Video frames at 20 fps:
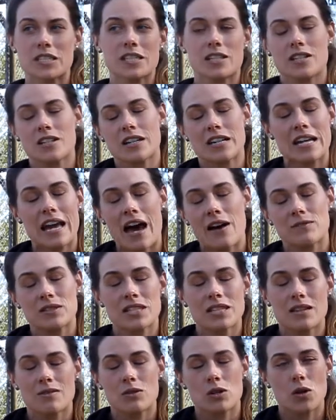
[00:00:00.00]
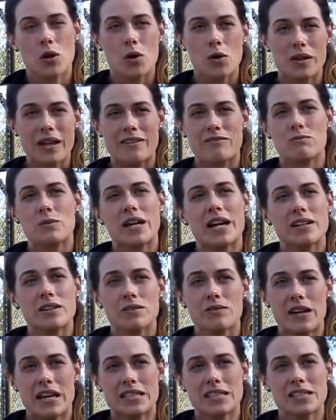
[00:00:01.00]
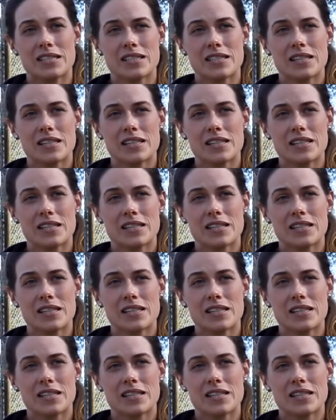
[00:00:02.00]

that are going to have to live their whole life behind a fence.